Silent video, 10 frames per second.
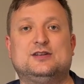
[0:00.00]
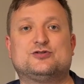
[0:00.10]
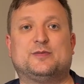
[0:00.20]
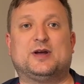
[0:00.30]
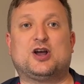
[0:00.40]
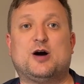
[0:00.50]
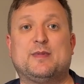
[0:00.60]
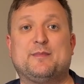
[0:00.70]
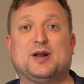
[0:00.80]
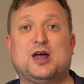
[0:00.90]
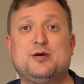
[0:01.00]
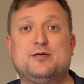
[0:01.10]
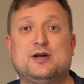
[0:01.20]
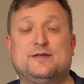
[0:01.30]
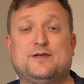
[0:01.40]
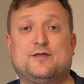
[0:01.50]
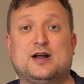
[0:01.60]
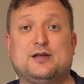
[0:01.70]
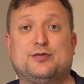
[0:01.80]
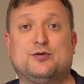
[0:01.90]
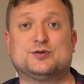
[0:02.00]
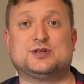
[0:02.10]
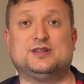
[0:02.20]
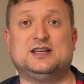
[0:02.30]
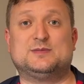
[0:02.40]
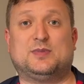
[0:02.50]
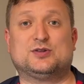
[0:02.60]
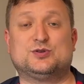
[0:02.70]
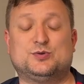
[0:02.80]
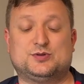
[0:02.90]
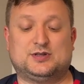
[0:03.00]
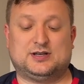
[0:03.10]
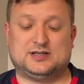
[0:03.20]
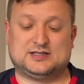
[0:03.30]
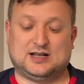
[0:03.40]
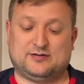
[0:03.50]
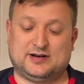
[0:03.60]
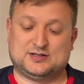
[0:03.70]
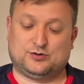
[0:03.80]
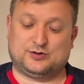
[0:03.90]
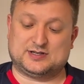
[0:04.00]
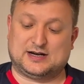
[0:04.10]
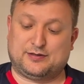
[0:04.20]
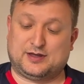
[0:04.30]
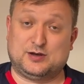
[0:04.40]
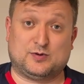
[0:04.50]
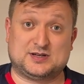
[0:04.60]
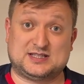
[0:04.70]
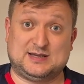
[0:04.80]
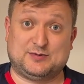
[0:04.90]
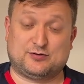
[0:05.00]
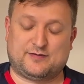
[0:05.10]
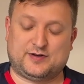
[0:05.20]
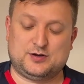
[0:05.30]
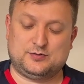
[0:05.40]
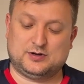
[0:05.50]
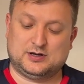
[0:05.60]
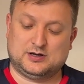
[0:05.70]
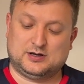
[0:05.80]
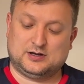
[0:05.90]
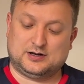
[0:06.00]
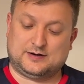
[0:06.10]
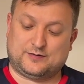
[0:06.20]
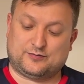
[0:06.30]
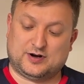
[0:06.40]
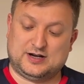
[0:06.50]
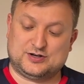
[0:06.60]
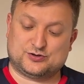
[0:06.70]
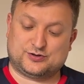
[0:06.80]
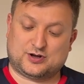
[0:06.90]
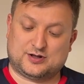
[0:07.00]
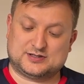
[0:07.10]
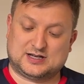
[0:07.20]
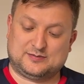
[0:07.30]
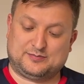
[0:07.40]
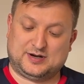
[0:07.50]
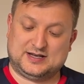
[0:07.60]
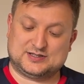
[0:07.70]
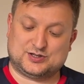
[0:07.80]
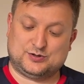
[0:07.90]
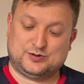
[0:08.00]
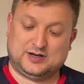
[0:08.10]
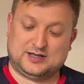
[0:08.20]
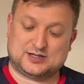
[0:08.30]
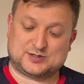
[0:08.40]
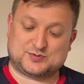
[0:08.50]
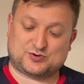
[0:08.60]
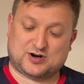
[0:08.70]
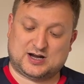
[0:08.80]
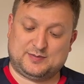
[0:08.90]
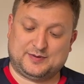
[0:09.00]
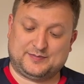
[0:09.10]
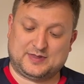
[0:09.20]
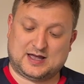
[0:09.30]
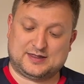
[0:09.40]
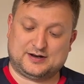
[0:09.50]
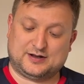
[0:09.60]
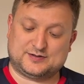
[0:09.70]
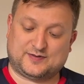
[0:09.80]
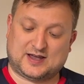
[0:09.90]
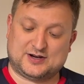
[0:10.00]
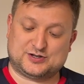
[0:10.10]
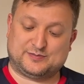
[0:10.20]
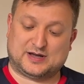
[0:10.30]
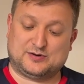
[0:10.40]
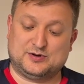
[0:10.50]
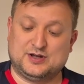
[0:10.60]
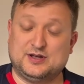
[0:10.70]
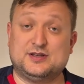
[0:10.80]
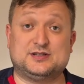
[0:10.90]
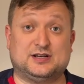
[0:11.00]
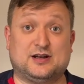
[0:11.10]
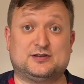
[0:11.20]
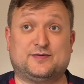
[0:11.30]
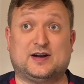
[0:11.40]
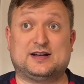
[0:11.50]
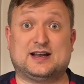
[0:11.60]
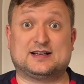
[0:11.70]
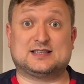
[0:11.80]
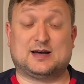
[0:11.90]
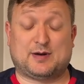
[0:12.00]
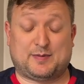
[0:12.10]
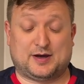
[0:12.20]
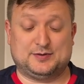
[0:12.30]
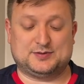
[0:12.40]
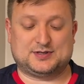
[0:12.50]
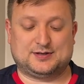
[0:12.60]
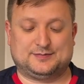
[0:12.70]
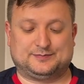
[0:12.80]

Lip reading: Drop me a comment below if you've got any thoughts on these bottles, the distilleries, or there's anything you want to see me review. And if you've really enjoyed the content, please do hit the subscribe and the notification bell so you're notified next time I post.